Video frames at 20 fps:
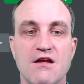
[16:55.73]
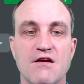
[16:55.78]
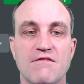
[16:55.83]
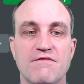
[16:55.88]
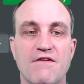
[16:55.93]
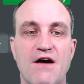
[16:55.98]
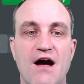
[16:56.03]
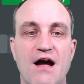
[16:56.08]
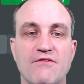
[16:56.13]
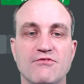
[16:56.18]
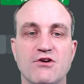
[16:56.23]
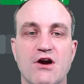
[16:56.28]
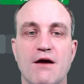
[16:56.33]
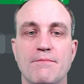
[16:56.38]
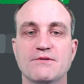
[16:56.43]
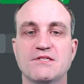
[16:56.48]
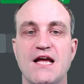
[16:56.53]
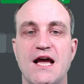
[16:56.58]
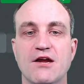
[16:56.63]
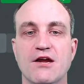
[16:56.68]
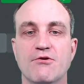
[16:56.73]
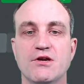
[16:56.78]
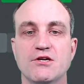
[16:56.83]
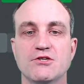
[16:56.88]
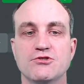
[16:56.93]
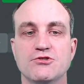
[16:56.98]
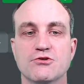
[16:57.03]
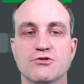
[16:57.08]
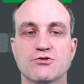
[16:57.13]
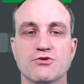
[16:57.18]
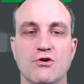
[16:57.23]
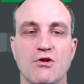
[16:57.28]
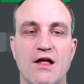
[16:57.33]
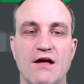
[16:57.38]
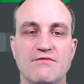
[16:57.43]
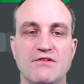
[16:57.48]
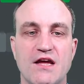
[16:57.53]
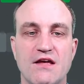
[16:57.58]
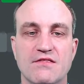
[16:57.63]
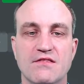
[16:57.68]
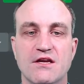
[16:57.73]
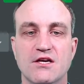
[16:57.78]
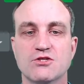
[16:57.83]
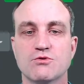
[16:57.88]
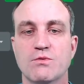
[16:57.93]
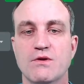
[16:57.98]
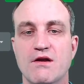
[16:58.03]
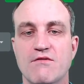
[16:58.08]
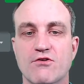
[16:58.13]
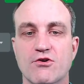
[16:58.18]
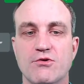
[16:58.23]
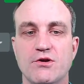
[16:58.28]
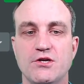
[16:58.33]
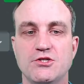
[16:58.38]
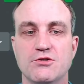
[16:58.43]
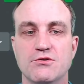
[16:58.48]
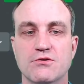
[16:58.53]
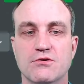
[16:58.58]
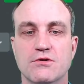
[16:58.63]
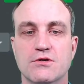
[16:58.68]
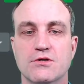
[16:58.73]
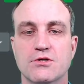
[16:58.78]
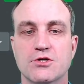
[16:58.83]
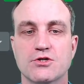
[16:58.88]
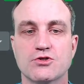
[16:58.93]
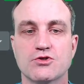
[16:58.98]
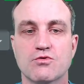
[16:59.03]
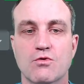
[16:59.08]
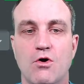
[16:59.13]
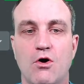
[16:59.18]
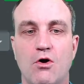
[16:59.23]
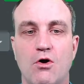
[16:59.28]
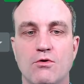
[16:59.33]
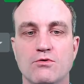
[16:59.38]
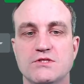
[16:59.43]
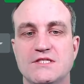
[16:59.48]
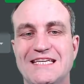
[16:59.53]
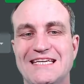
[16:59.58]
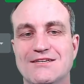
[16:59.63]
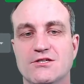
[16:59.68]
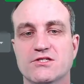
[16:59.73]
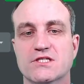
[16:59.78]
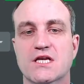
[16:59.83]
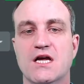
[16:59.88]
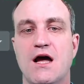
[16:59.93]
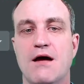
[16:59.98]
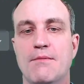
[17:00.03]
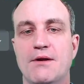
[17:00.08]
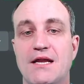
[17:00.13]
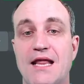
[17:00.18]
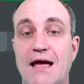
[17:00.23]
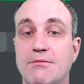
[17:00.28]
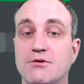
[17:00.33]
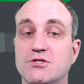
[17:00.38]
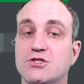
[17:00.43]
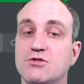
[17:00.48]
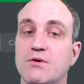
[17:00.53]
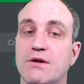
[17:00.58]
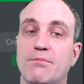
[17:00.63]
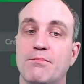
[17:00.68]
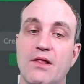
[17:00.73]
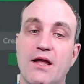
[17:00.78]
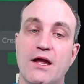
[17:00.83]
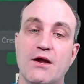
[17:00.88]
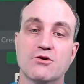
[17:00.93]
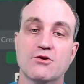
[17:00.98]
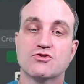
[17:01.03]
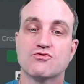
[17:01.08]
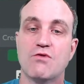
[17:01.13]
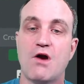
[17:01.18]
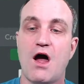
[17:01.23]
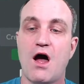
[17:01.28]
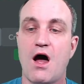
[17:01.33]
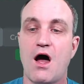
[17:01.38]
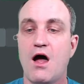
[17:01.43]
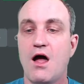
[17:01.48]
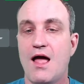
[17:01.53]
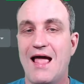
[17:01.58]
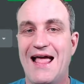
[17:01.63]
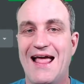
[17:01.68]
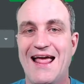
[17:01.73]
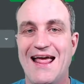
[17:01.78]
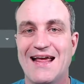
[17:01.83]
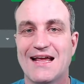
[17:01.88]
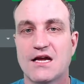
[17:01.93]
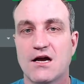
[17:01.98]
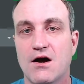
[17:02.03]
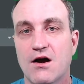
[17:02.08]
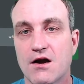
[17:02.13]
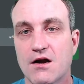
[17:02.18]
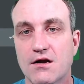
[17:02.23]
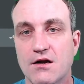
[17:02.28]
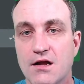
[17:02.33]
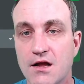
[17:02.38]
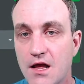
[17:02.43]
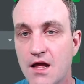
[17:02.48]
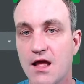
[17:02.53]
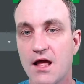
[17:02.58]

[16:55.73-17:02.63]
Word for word: 5-drop, attacking creatures you control have Death Touch. Whenever a creature you control deals combat damage to a player, draw a card.